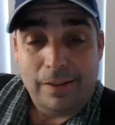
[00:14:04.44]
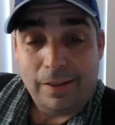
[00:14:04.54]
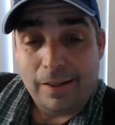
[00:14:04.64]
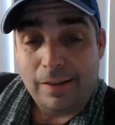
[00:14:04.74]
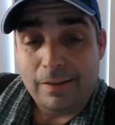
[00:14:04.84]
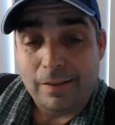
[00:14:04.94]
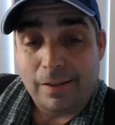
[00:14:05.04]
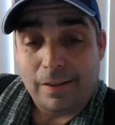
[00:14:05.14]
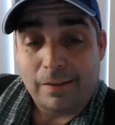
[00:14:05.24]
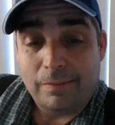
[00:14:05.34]
and
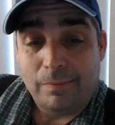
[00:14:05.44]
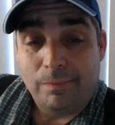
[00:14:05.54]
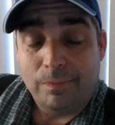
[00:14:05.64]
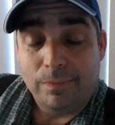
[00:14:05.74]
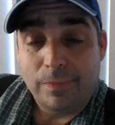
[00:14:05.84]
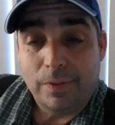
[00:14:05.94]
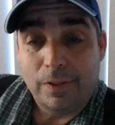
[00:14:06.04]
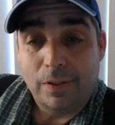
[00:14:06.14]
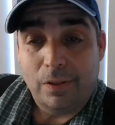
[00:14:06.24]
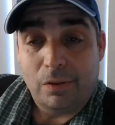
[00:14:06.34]
uh
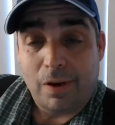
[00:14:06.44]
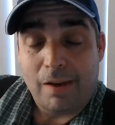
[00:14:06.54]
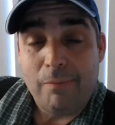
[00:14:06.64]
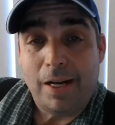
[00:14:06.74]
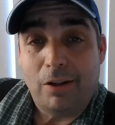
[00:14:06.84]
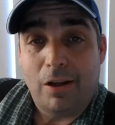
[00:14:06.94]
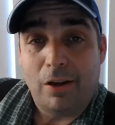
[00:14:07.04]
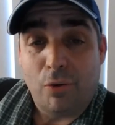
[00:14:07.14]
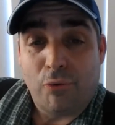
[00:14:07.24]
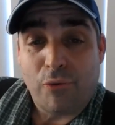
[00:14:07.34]
you know i've made a lot
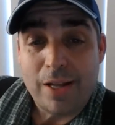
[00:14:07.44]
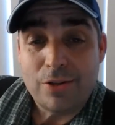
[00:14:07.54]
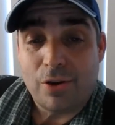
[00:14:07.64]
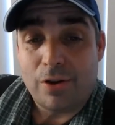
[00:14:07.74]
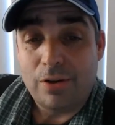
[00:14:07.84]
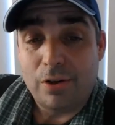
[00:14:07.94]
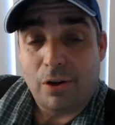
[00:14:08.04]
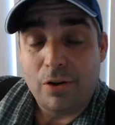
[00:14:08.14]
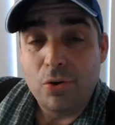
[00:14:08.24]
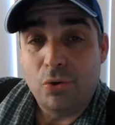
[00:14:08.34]
of good friends on
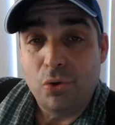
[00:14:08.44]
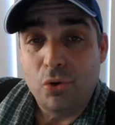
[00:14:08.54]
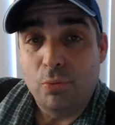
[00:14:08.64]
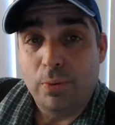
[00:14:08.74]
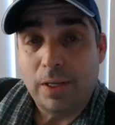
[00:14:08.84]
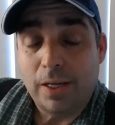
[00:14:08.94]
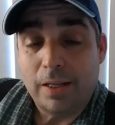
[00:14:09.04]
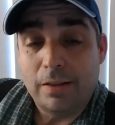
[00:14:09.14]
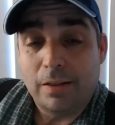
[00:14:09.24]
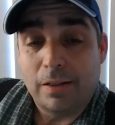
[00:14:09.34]
on youtube
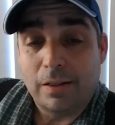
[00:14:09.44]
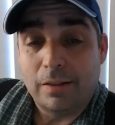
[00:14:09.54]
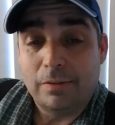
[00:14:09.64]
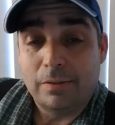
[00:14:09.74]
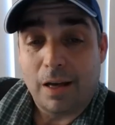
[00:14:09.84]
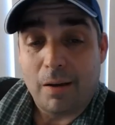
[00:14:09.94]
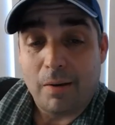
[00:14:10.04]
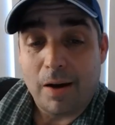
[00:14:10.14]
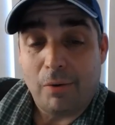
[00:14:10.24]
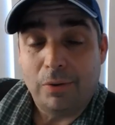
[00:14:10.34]
and uh I,
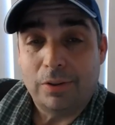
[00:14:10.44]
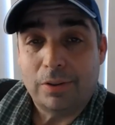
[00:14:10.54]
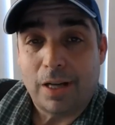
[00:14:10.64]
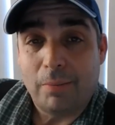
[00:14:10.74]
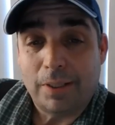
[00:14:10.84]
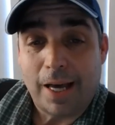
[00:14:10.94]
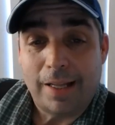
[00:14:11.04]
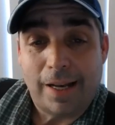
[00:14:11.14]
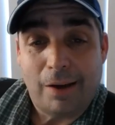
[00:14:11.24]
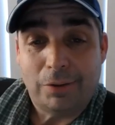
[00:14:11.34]
I, was i'm
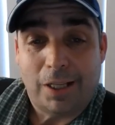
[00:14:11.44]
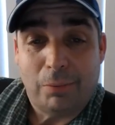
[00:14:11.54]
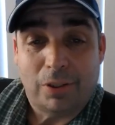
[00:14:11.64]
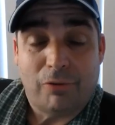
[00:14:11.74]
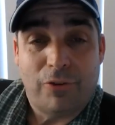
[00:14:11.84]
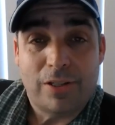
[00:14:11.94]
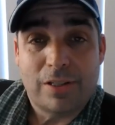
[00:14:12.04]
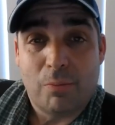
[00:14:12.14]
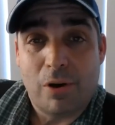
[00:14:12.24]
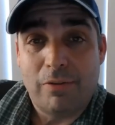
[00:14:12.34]
glad that i was able to fit
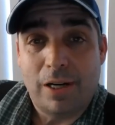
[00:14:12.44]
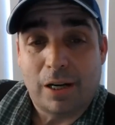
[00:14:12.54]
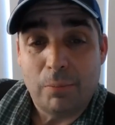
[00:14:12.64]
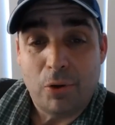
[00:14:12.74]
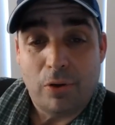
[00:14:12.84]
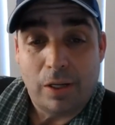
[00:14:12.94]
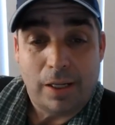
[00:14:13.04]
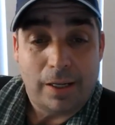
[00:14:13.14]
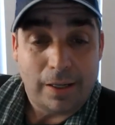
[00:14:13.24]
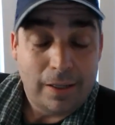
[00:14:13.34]
somewhere in the
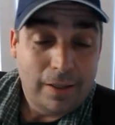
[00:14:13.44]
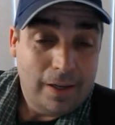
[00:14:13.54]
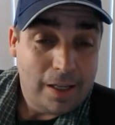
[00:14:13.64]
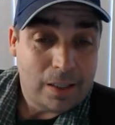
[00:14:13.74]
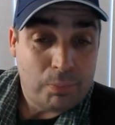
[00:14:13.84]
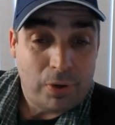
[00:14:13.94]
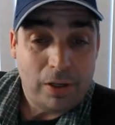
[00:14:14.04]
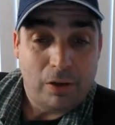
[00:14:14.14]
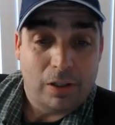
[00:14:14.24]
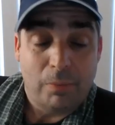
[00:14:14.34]
community and it's a
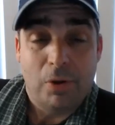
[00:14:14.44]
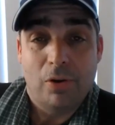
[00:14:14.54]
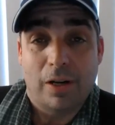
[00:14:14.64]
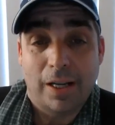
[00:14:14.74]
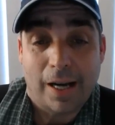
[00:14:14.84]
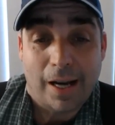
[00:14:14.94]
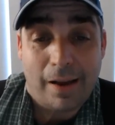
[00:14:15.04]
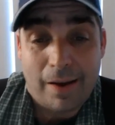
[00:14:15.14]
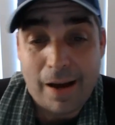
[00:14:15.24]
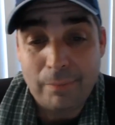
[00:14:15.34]
pretty good community
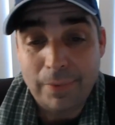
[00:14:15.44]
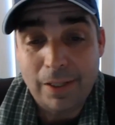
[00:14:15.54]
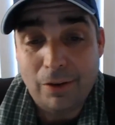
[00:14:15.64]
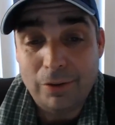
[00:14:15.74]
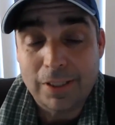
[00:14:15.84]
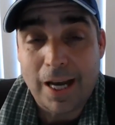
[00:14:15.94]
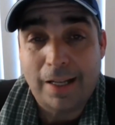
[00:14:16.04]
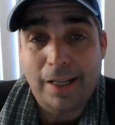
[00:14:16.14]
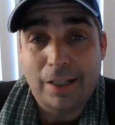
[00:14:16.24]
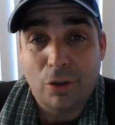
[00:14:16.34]
i i'm you know it's
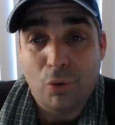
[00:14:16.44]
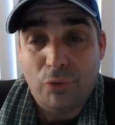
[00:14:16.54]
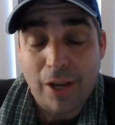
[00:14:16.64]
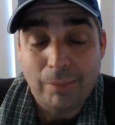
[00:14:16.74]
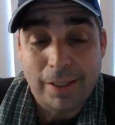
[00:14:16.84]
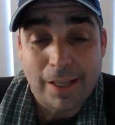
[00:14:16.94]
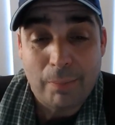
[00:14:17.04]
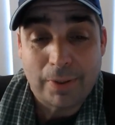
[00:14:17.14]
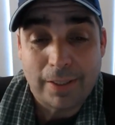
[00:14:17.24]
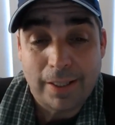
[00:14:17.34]
kind of like a little family
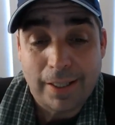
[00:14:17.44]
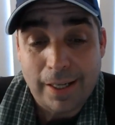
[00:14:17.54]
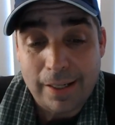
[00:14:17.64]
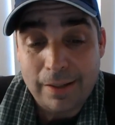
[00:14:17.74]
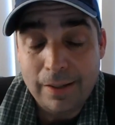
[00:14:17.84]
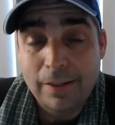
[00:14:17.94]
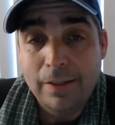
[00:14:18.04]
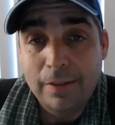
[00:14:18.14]
type of thing and